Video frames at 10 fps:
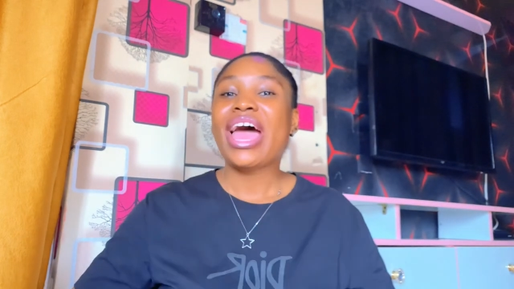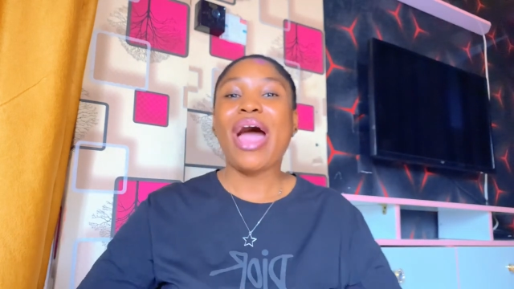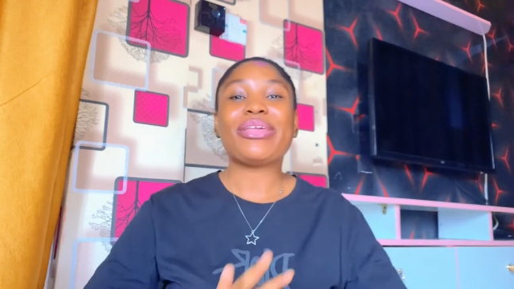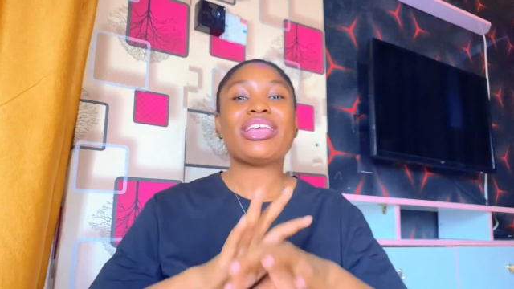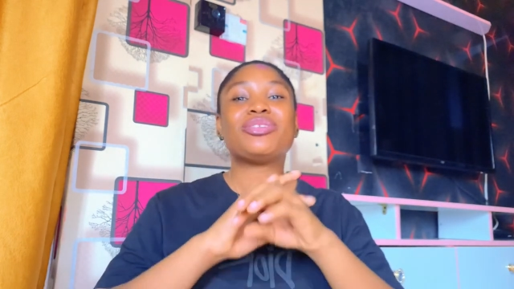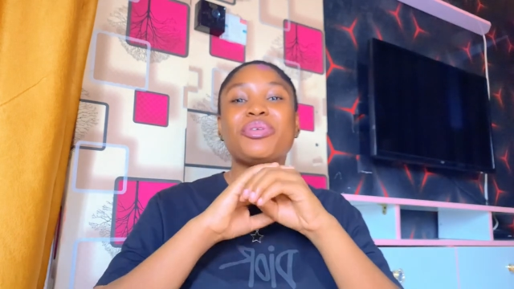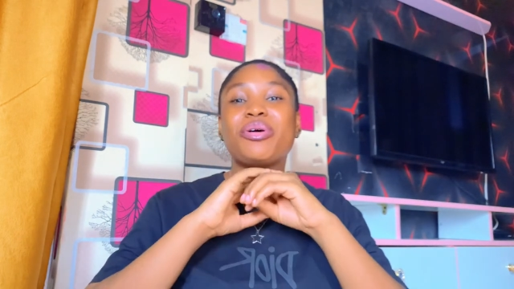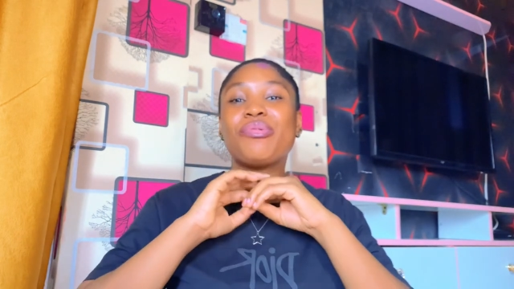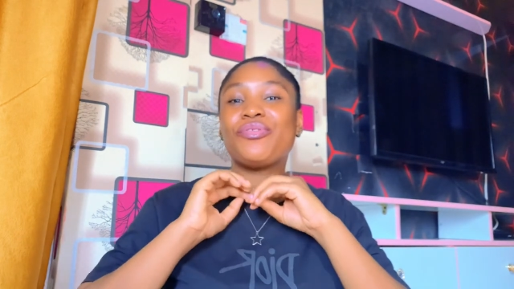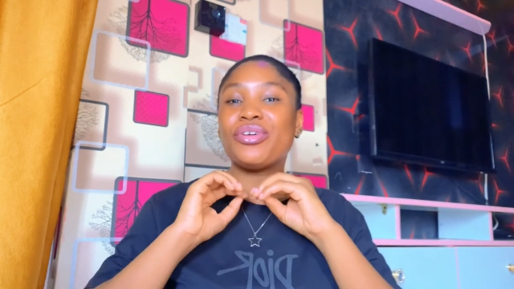I wanted to
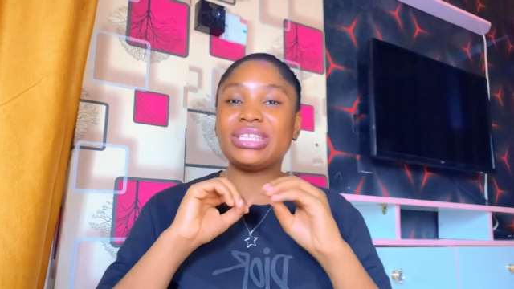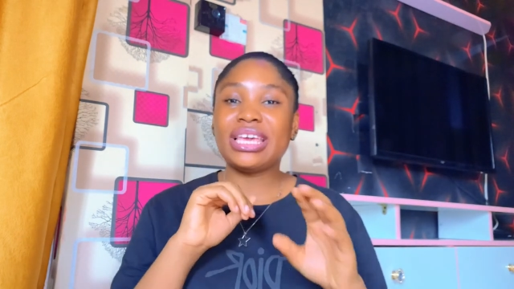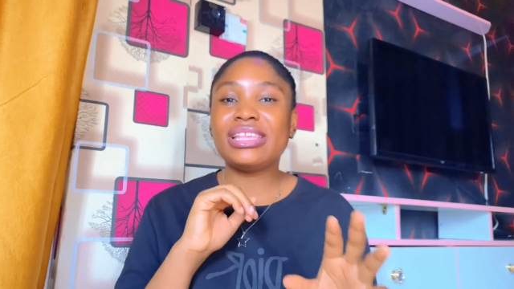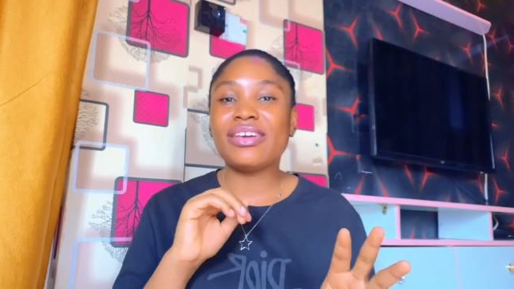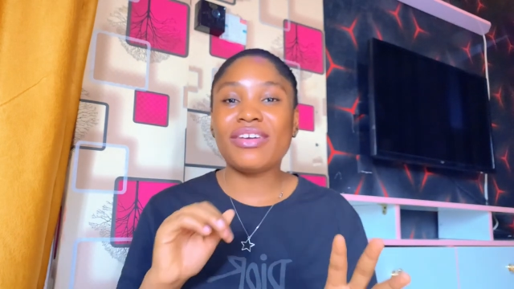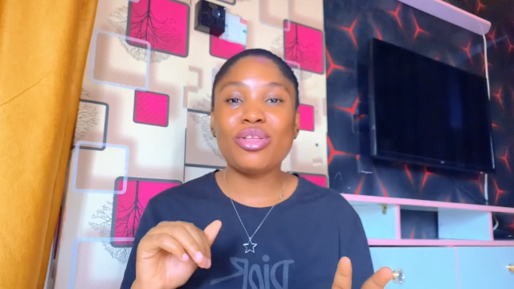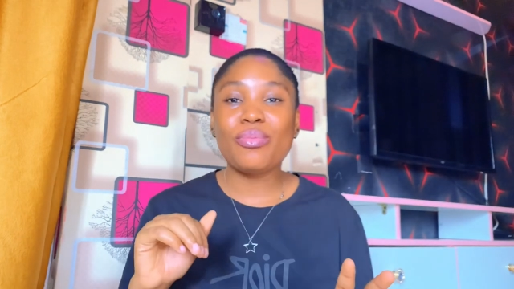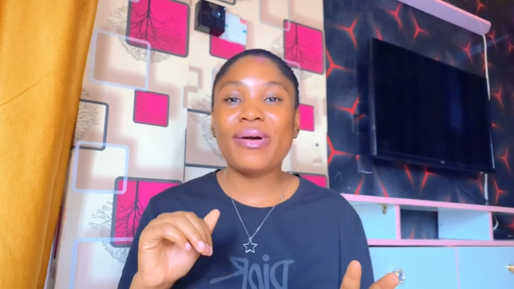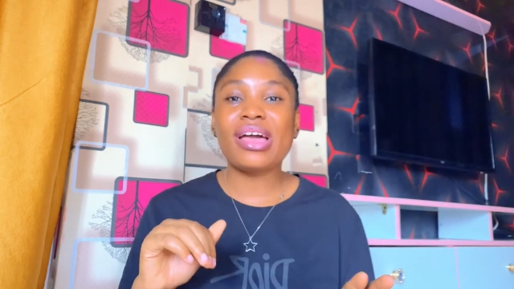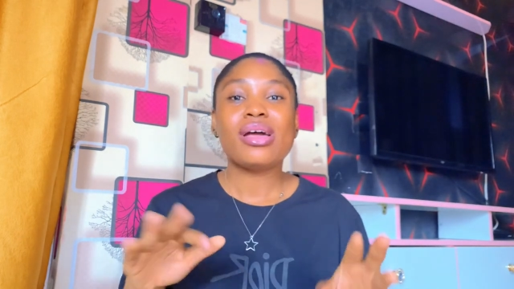become a front-end
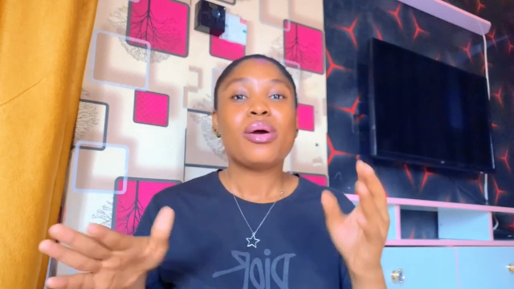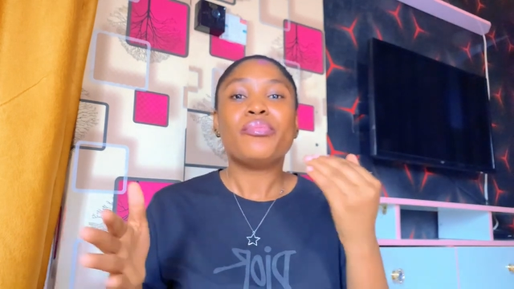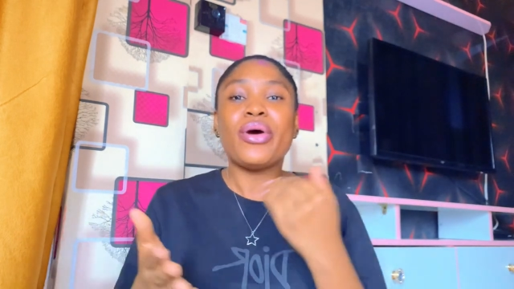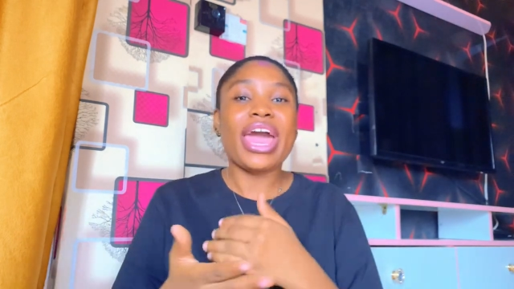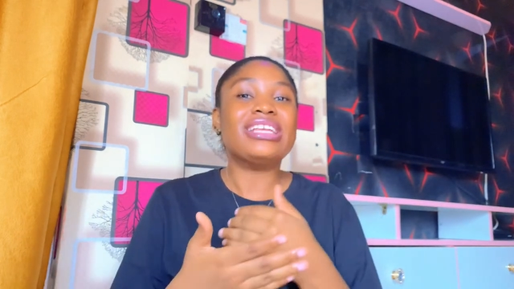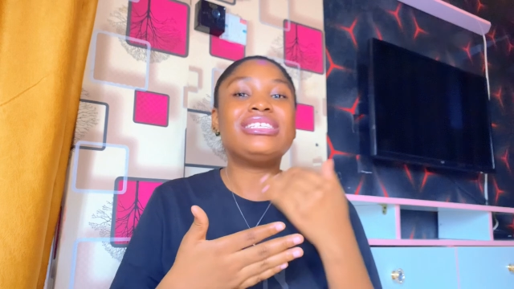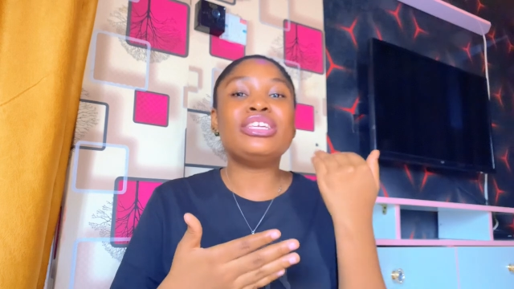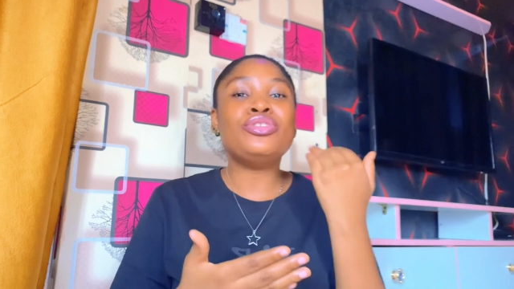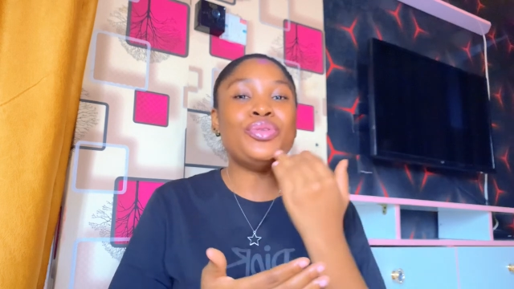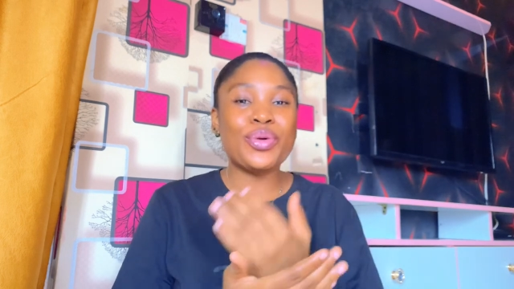developer, but I
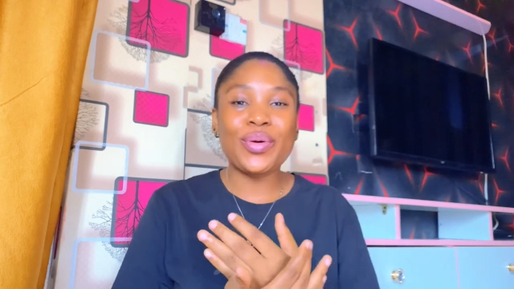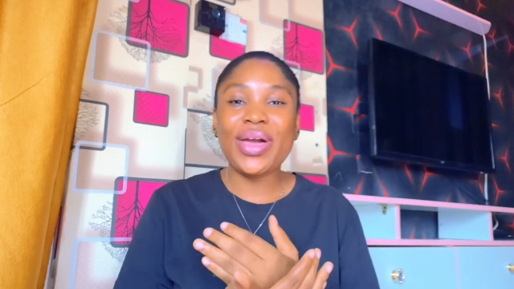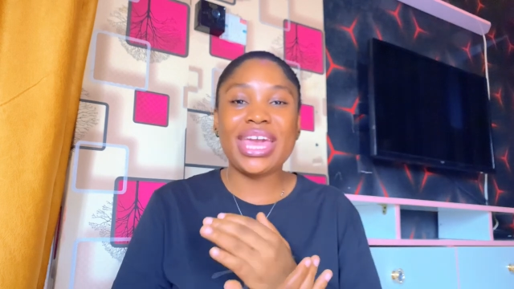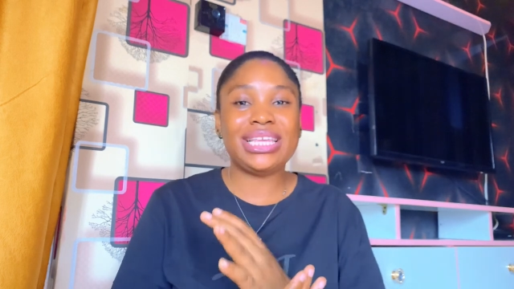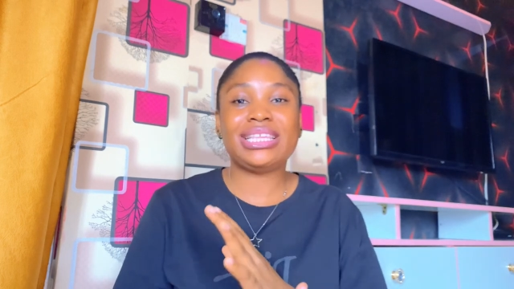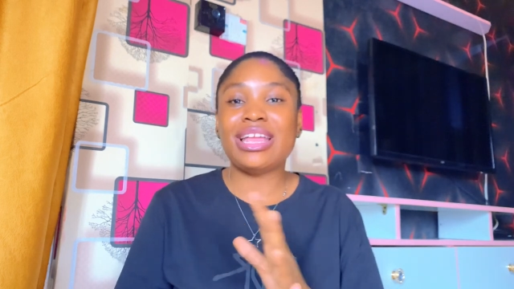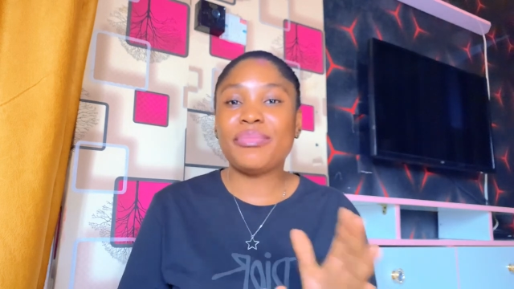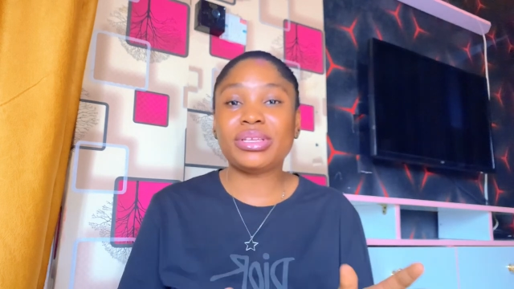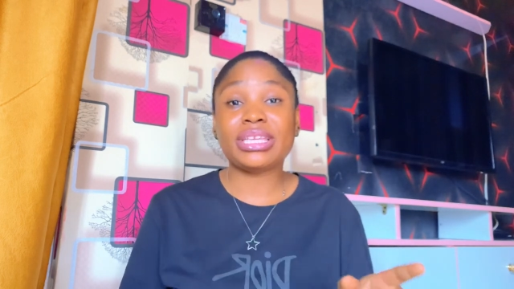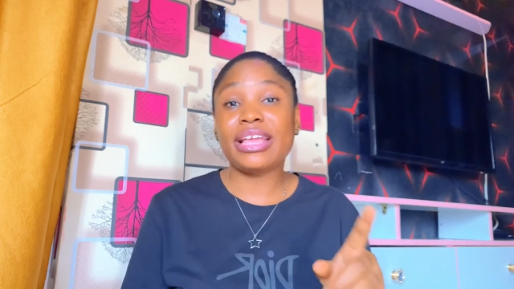didn't know anything about it.